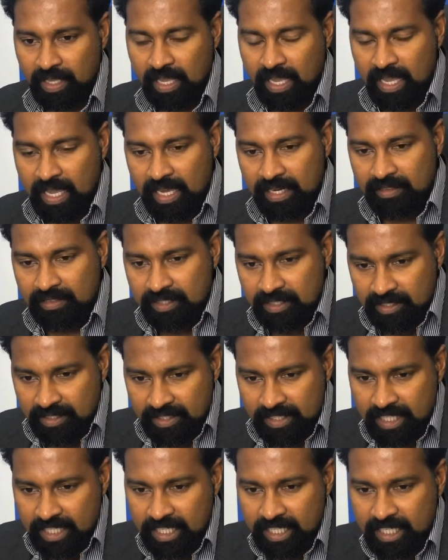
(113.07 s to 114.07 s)
And
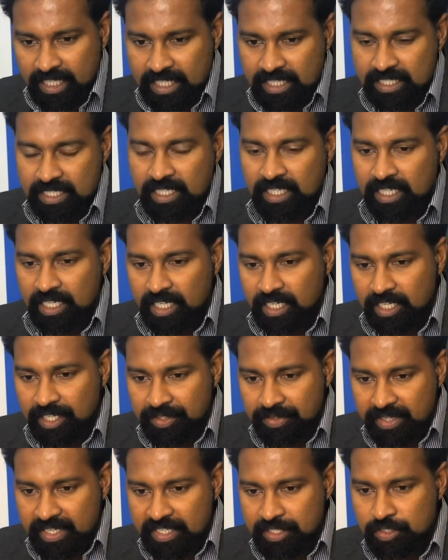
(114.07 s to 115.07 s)
third thing is
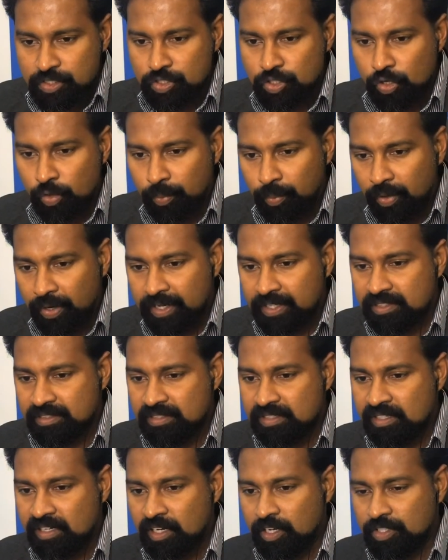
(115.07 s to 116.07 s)
arrange your points
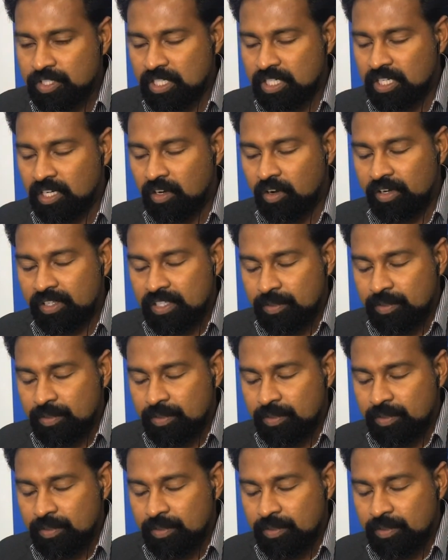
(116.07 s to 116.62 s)
in a logical order.